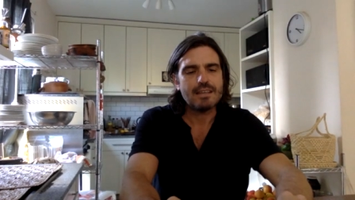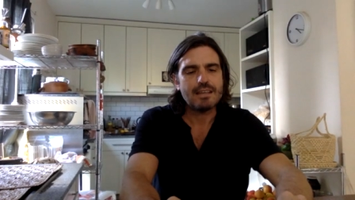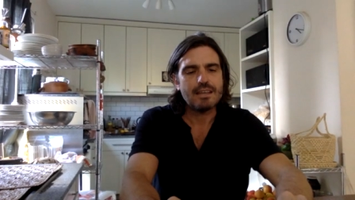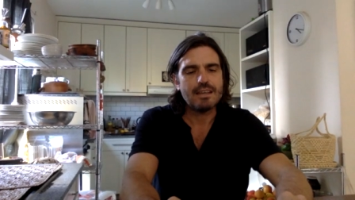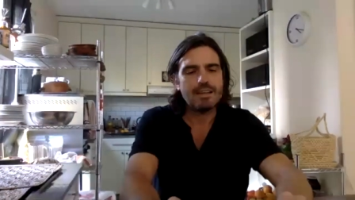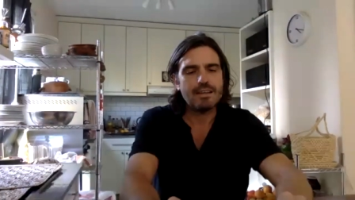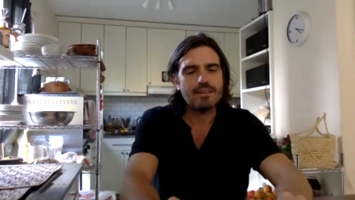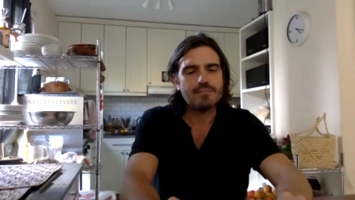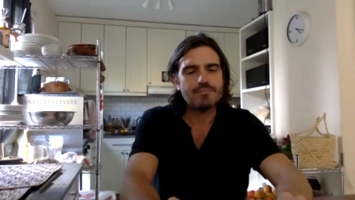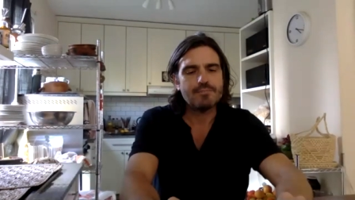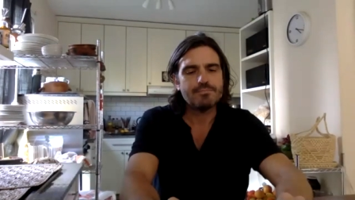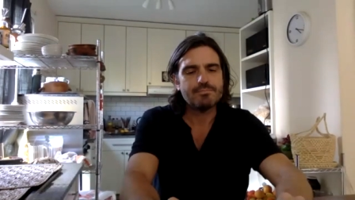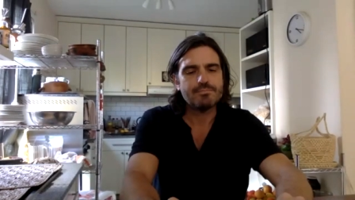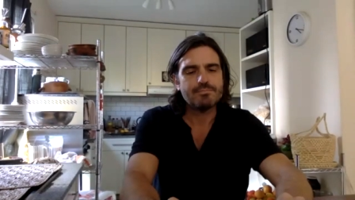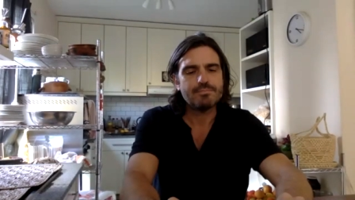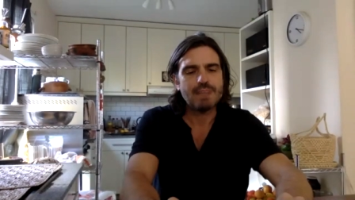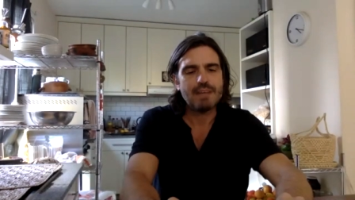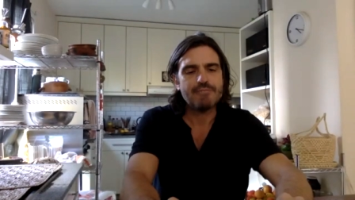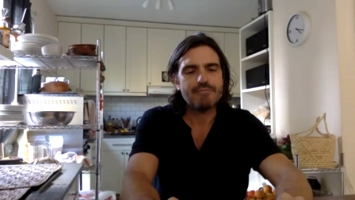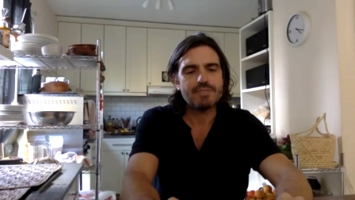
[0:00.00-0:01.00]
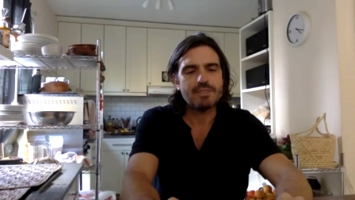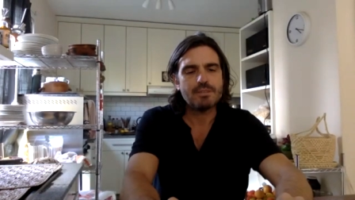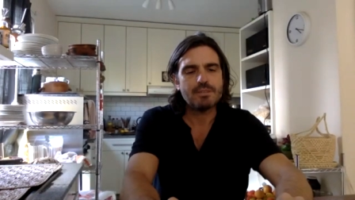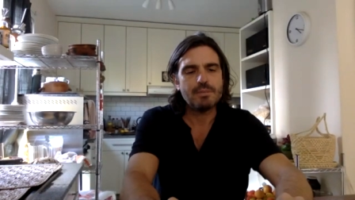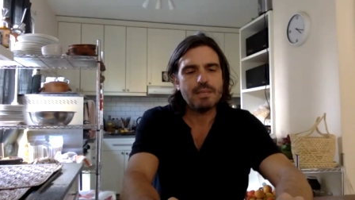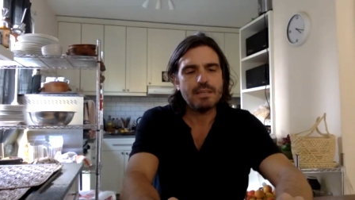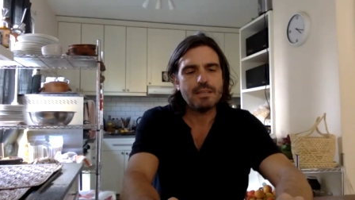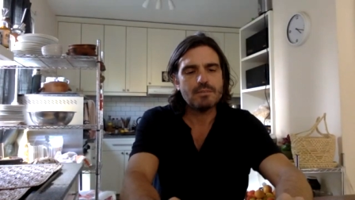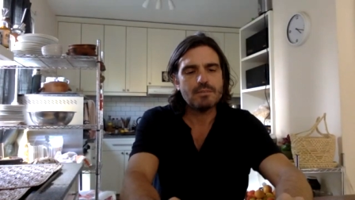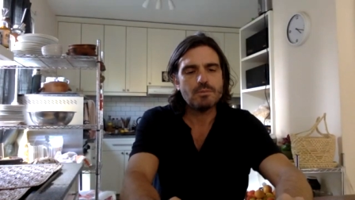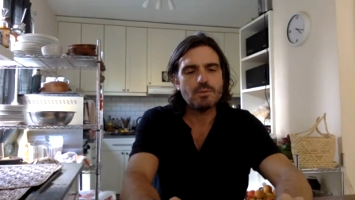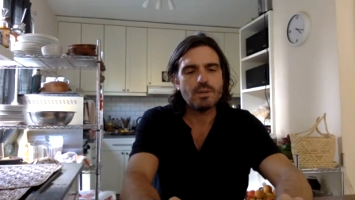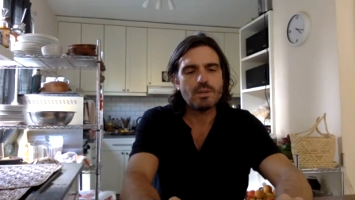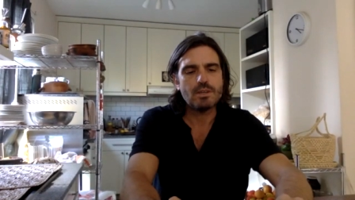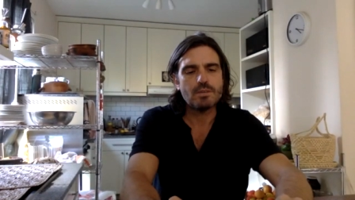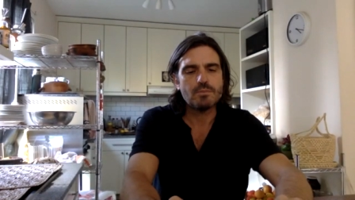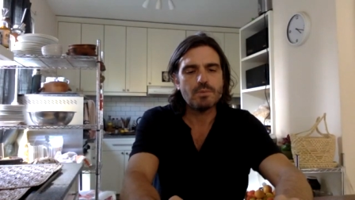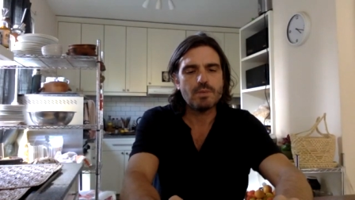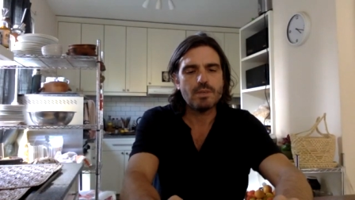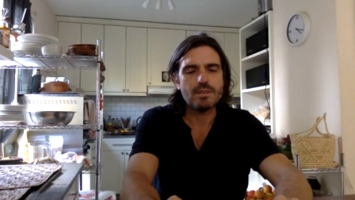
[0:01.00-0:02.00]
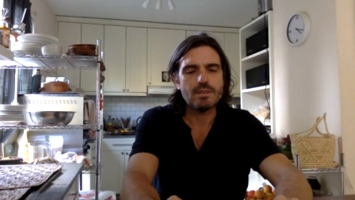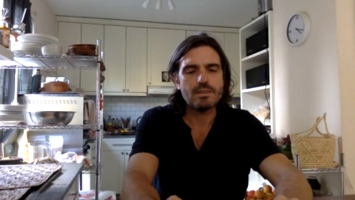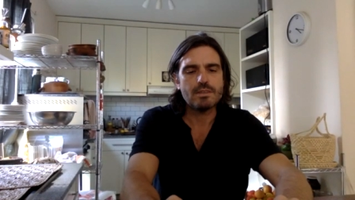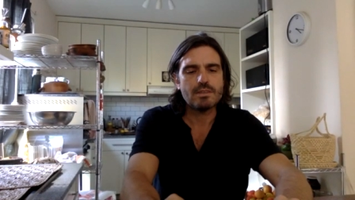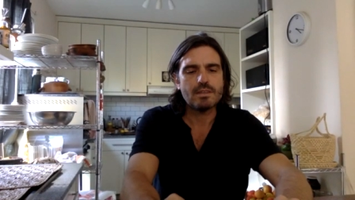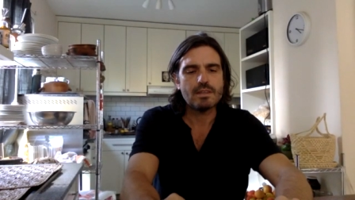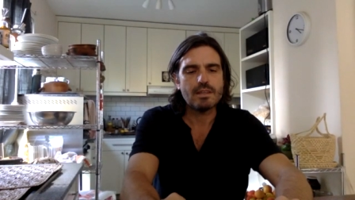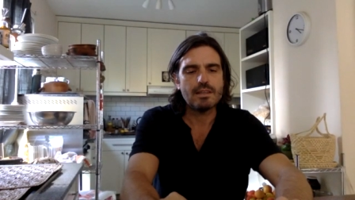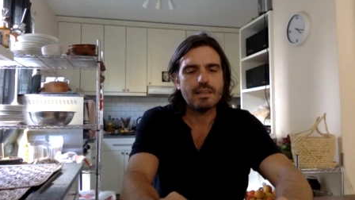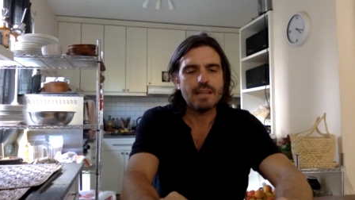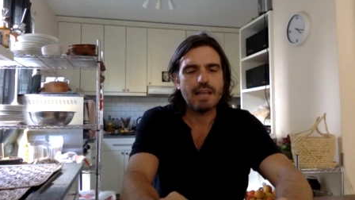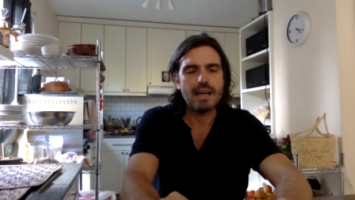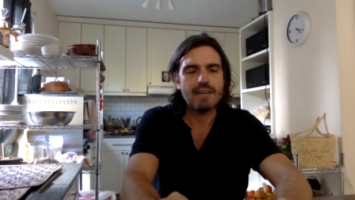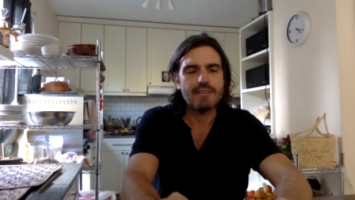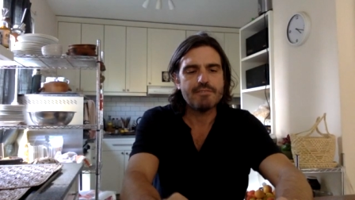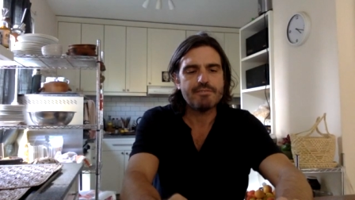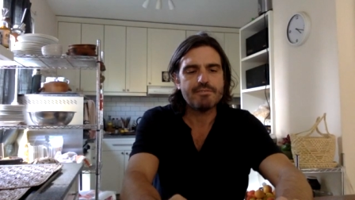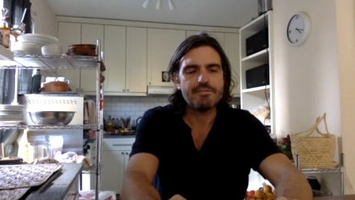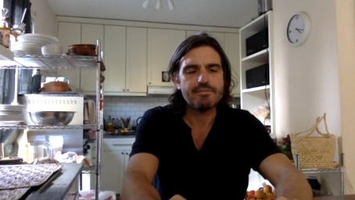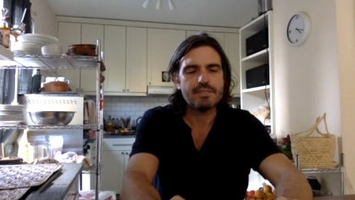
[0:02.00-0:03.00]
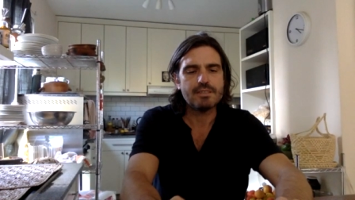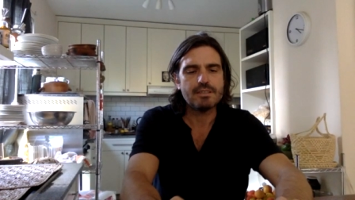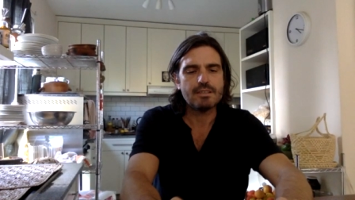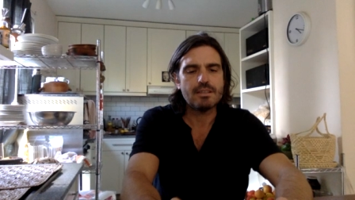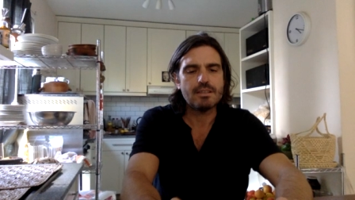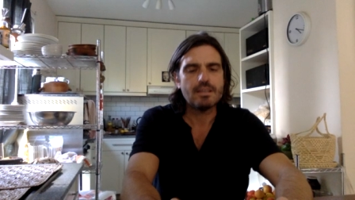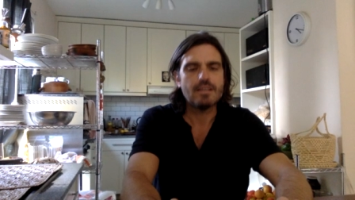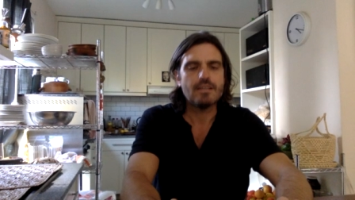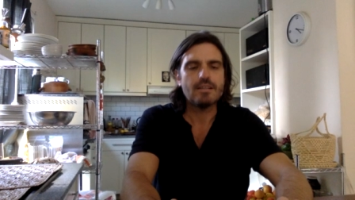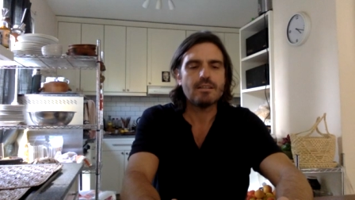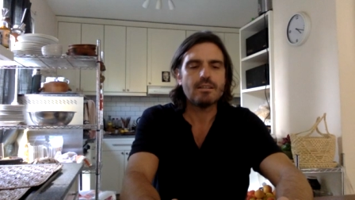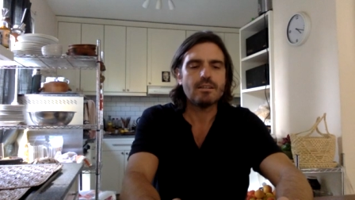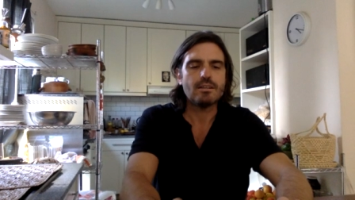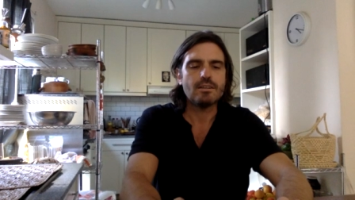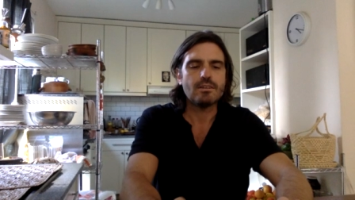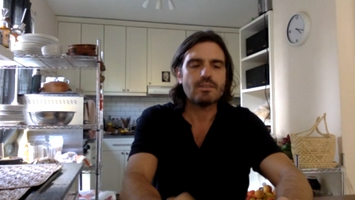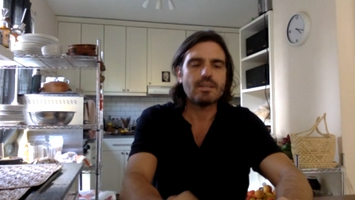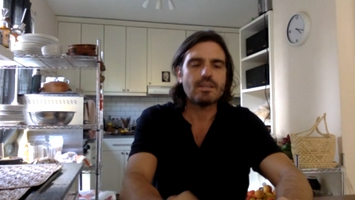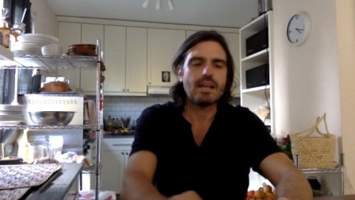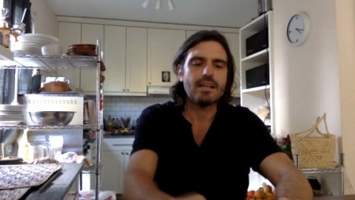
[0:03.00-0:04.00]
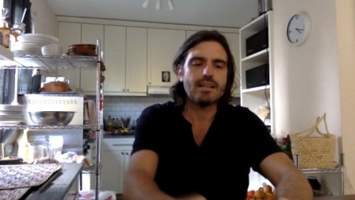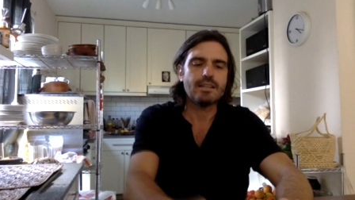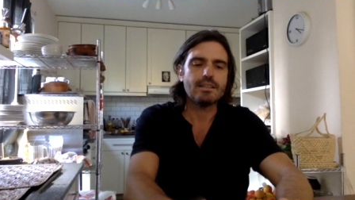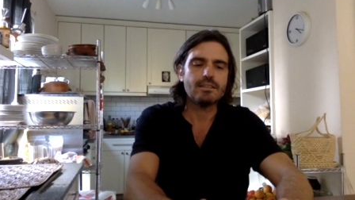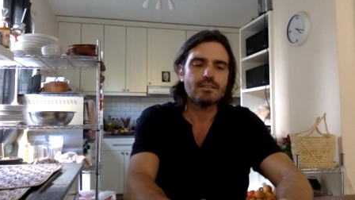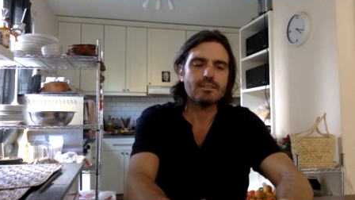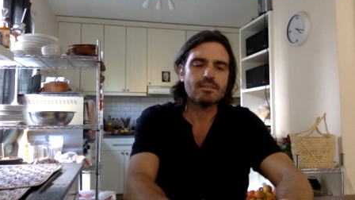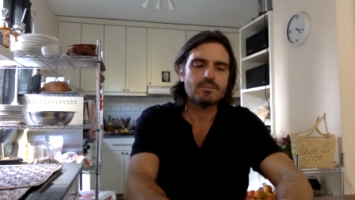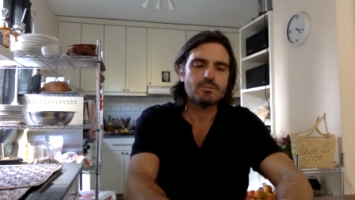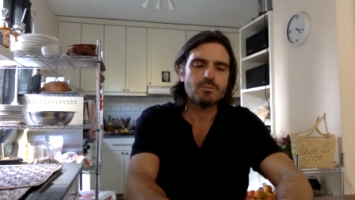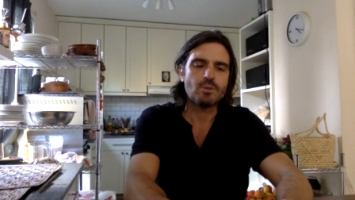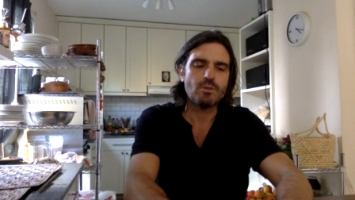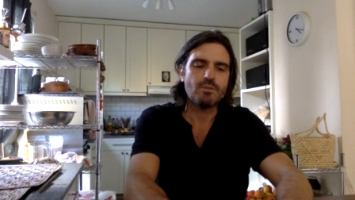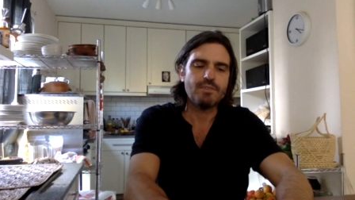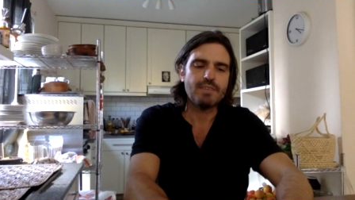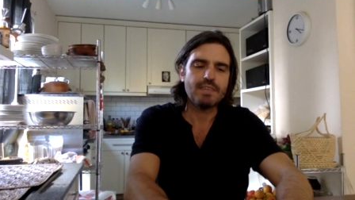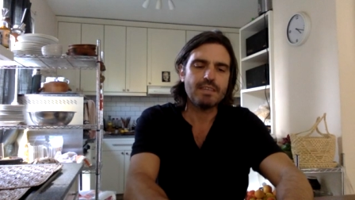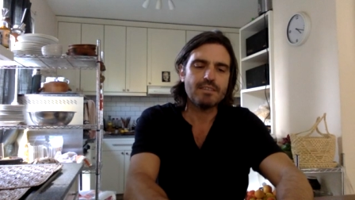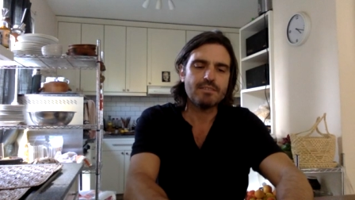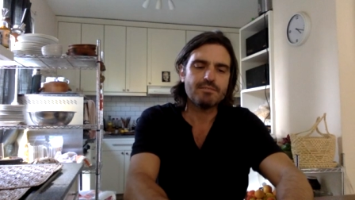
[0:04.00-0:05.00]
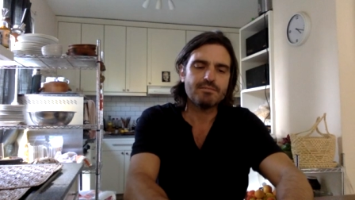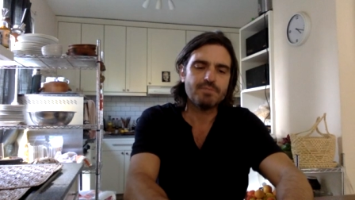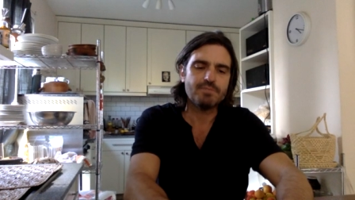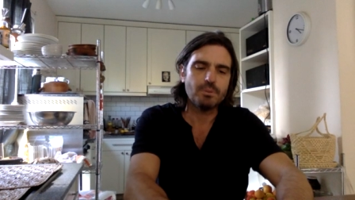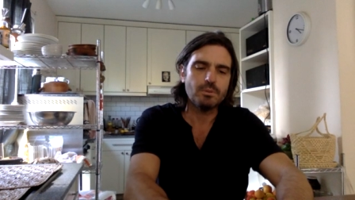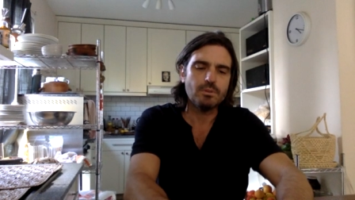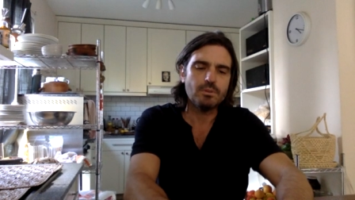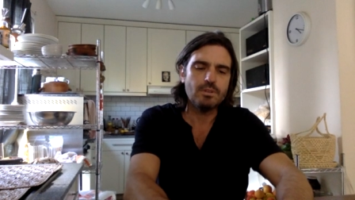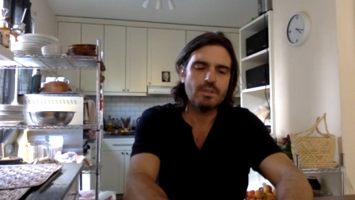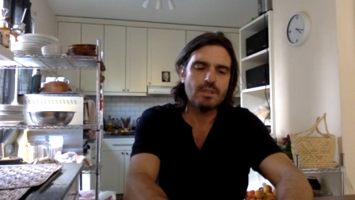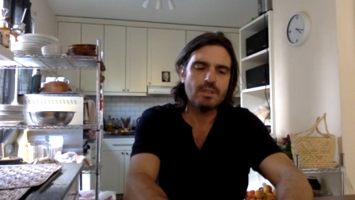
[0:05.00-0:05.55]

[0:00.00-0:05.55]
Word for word: um, after being working with live, organic, raw vegan food,